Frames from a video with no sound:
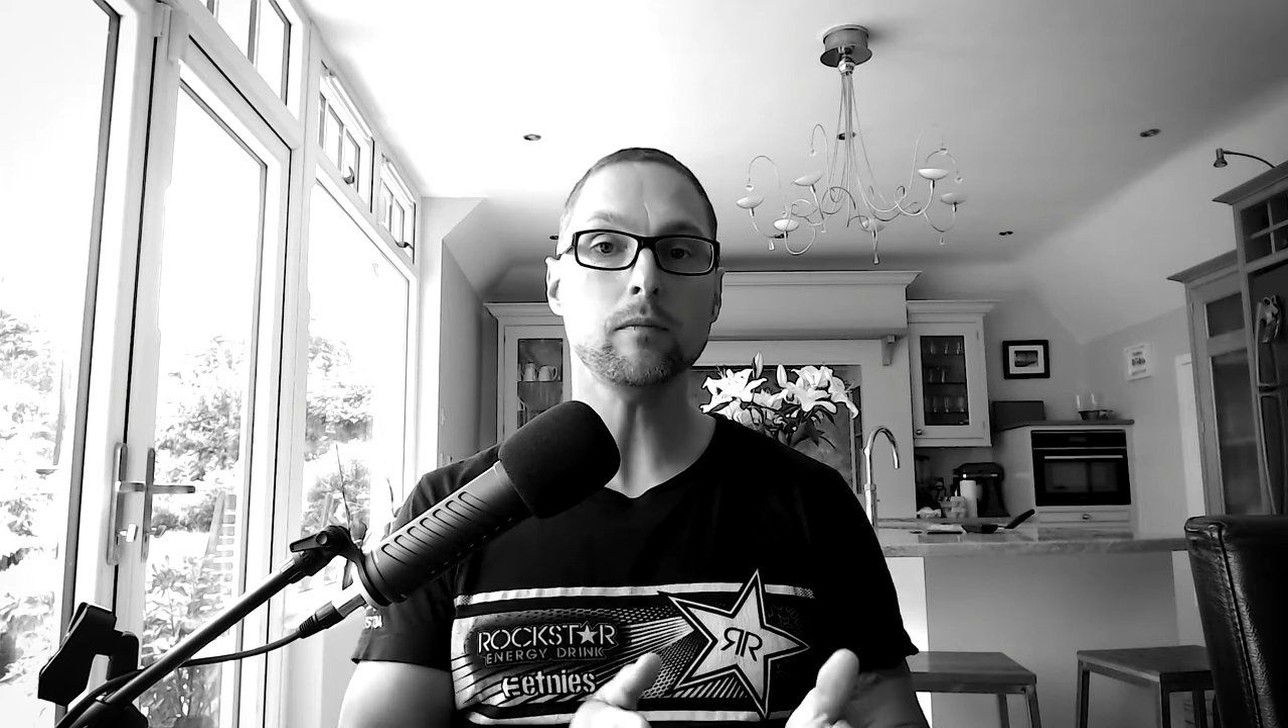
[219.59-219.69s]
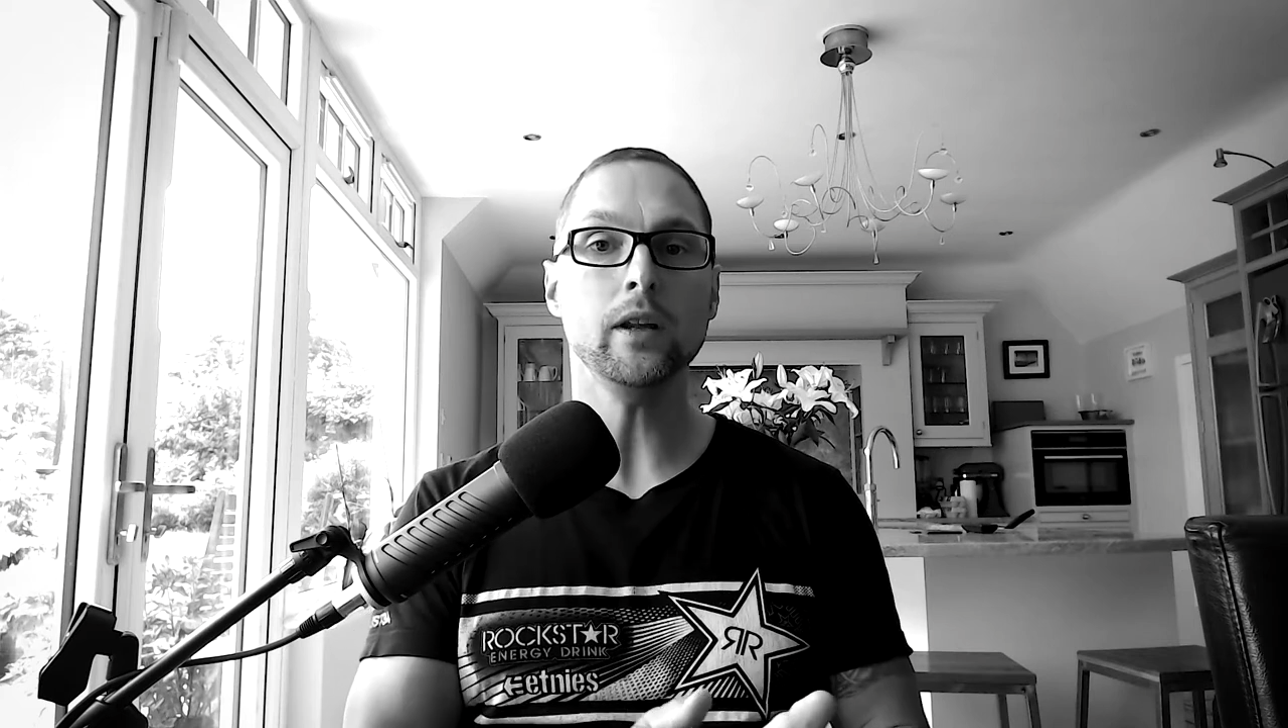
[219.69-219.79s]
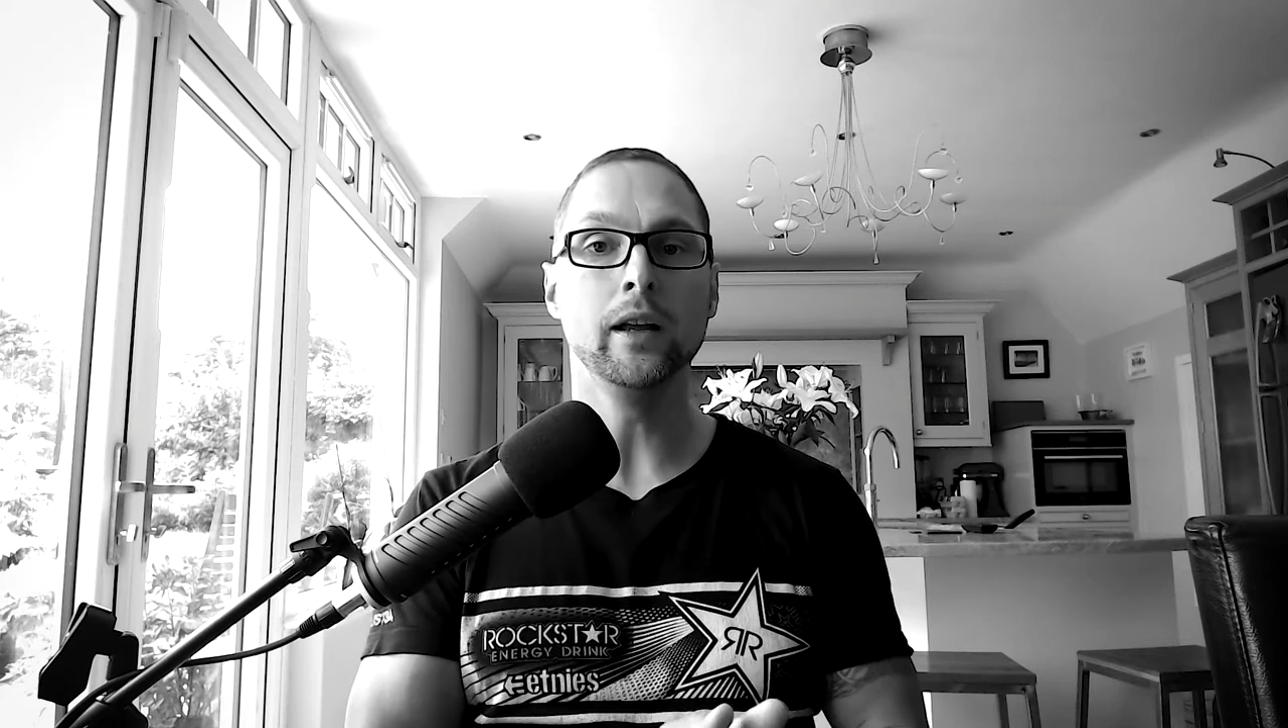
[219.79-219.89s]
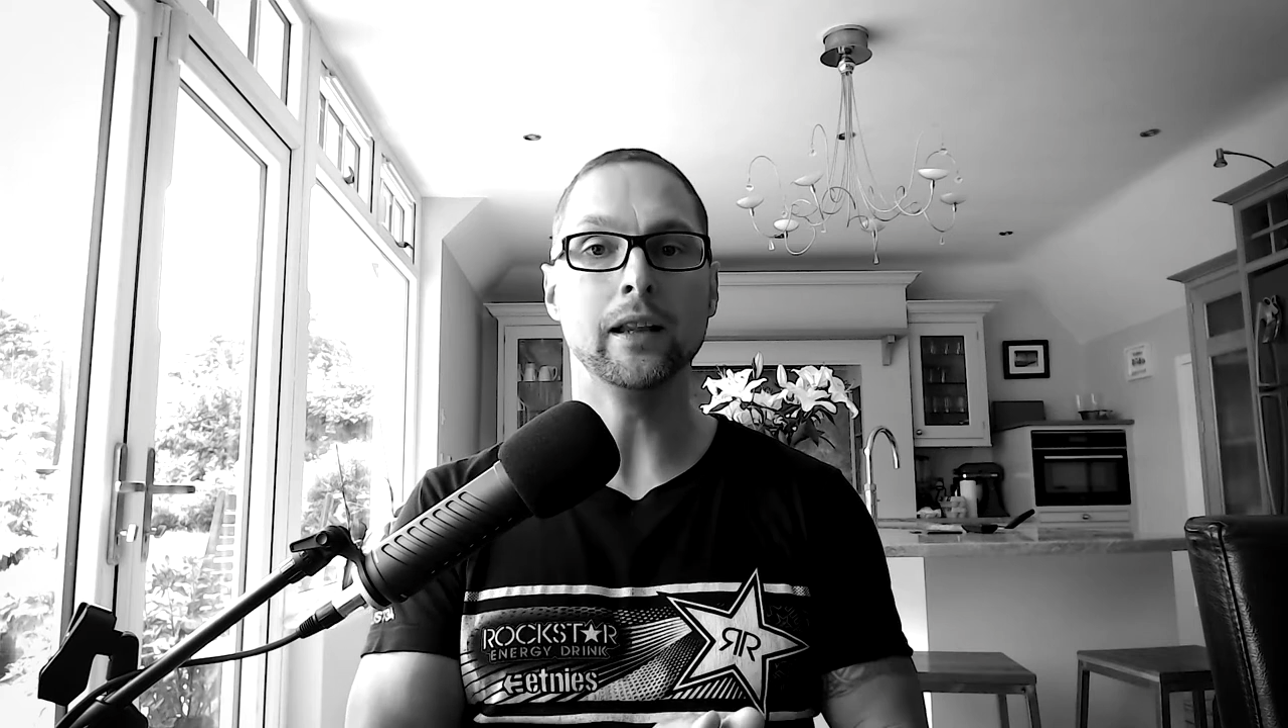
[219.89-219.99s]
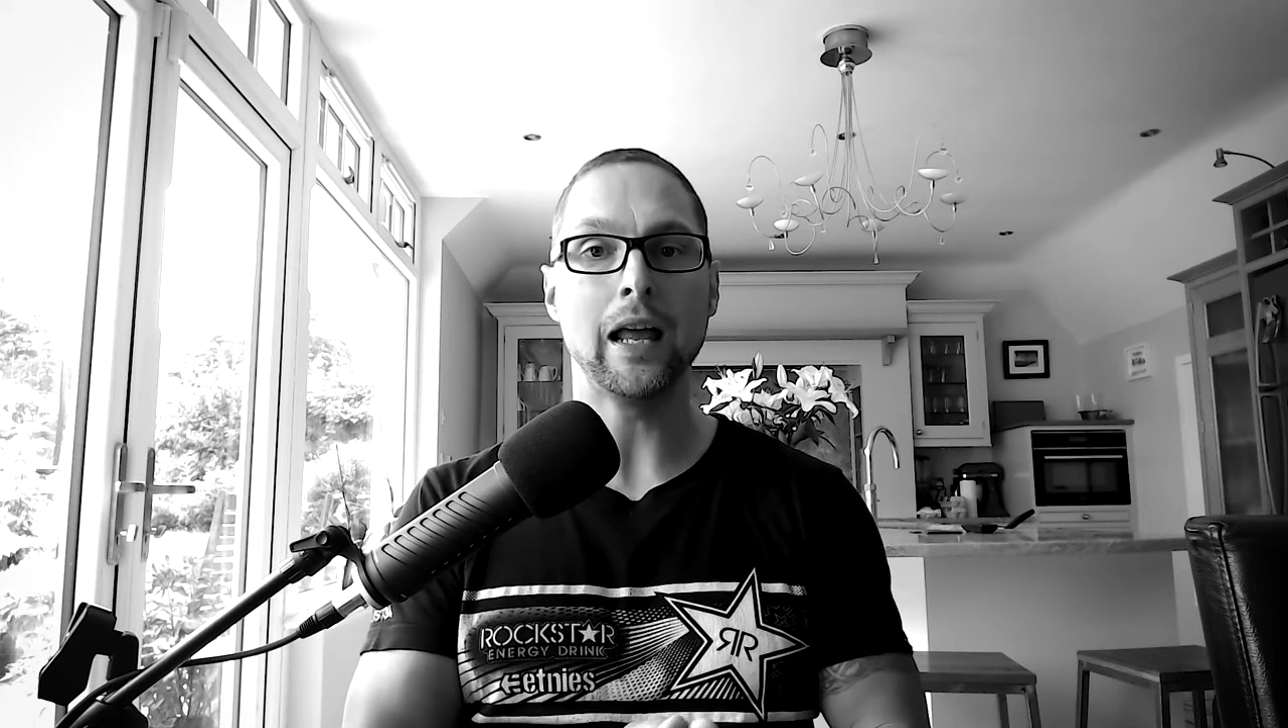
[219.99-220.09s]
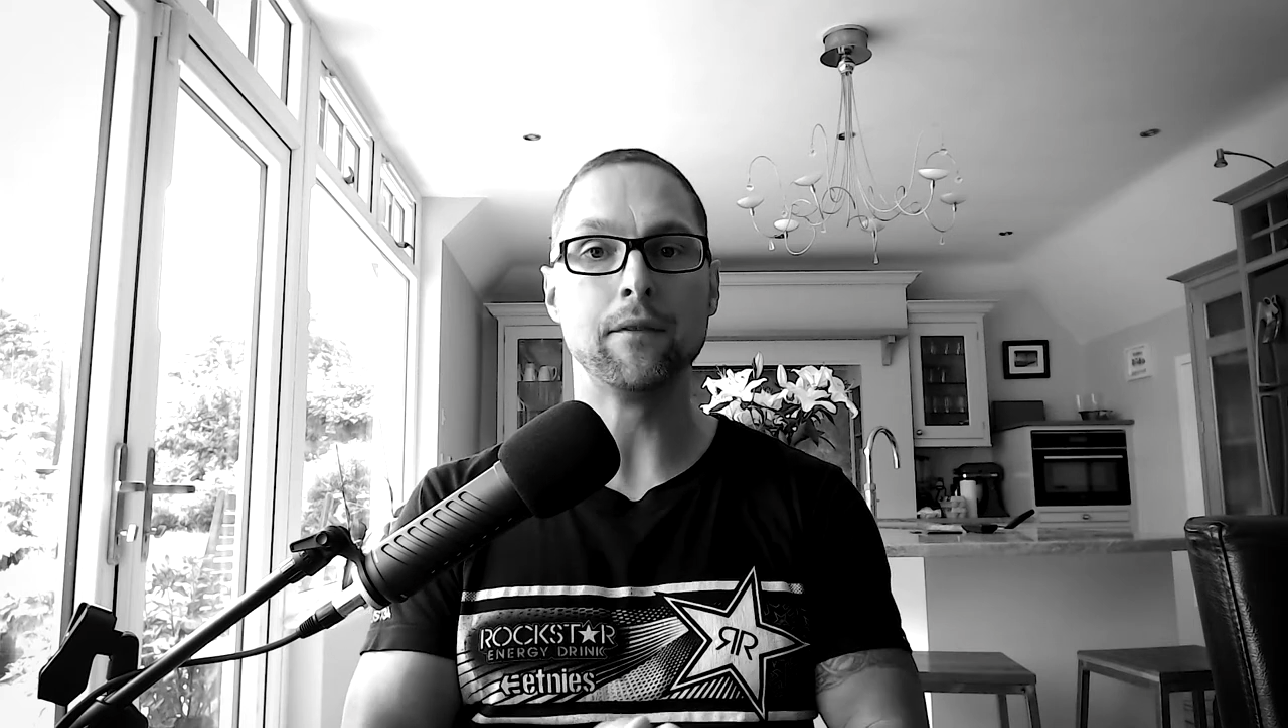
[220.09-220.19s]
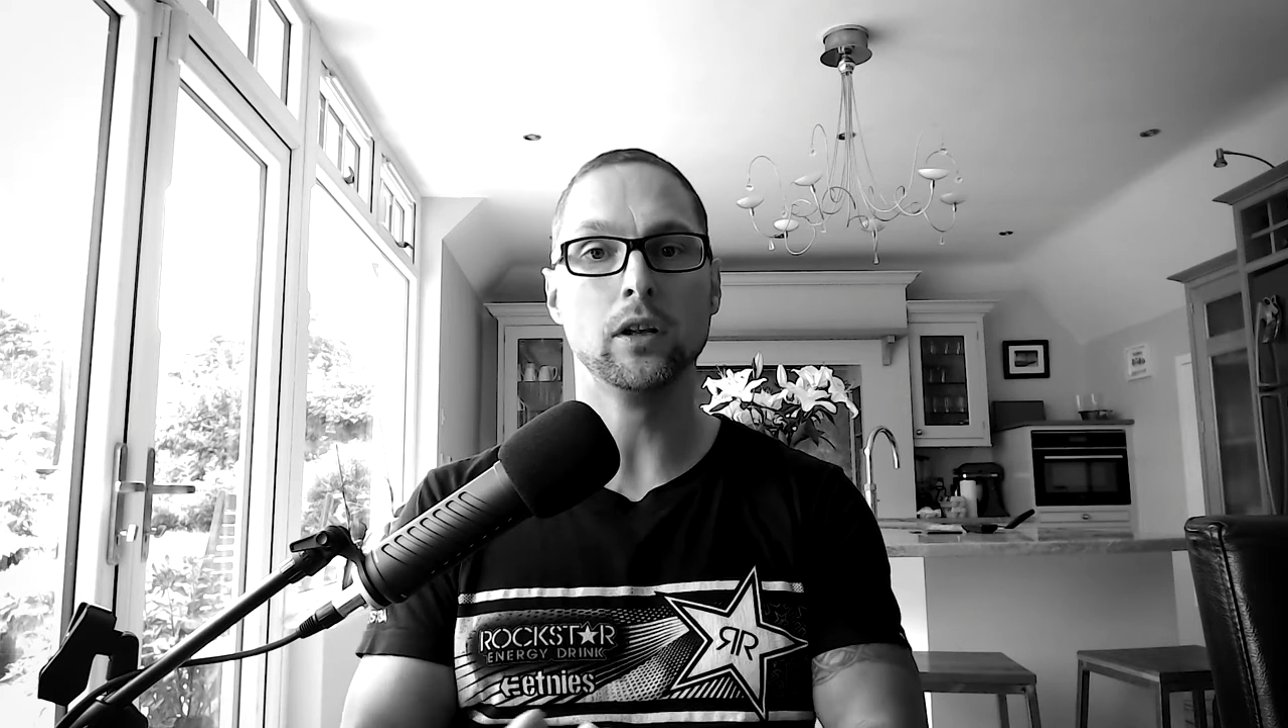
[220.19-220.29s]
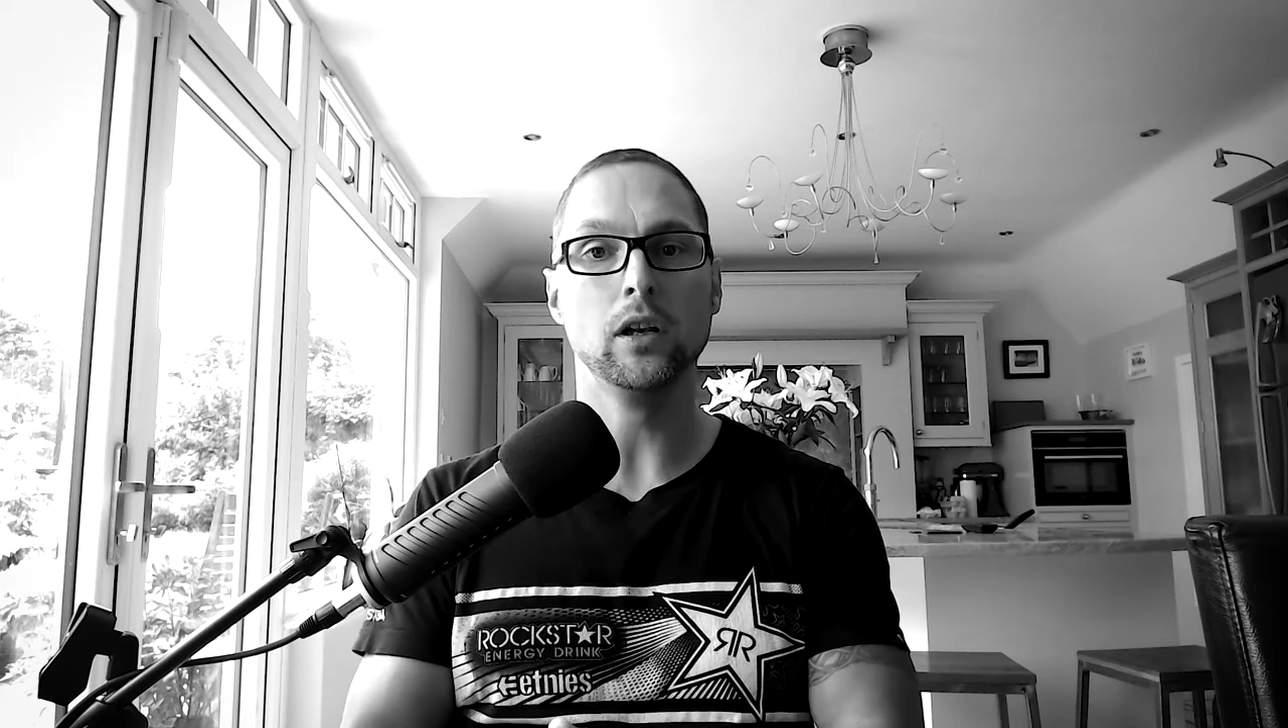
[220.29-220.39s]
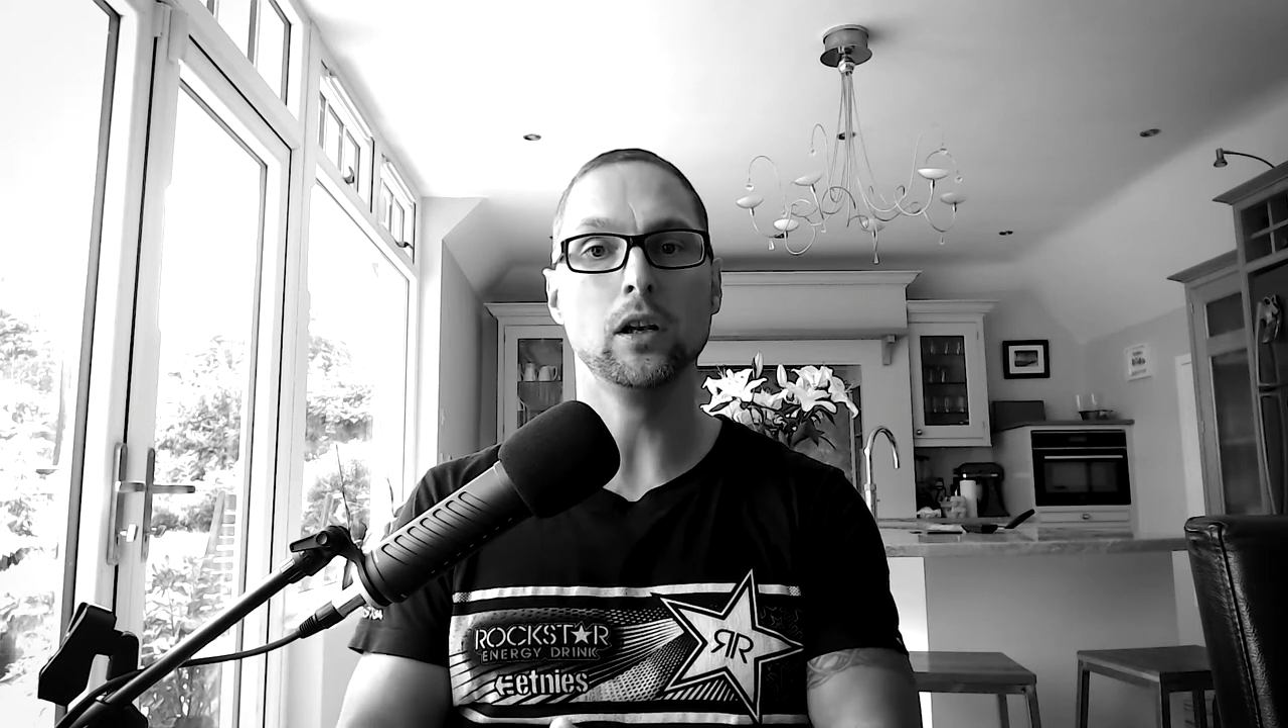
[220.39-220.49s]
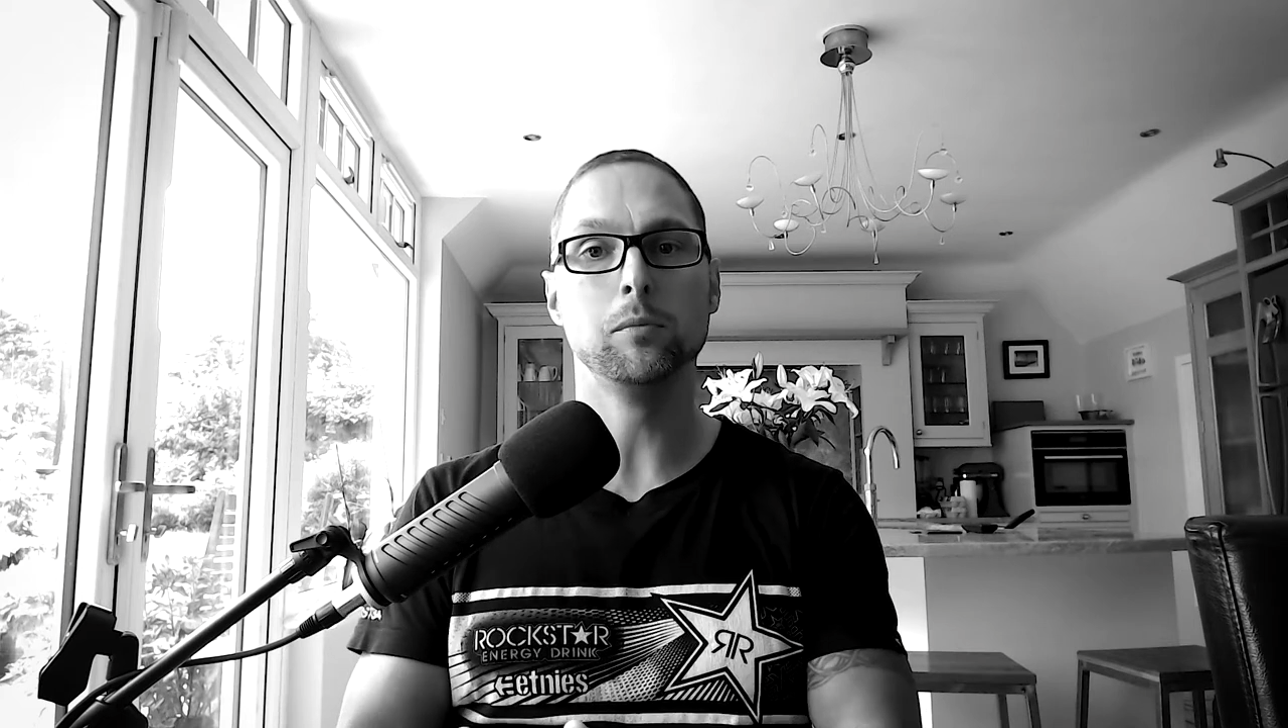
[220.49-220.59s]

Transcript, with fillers: and then having a little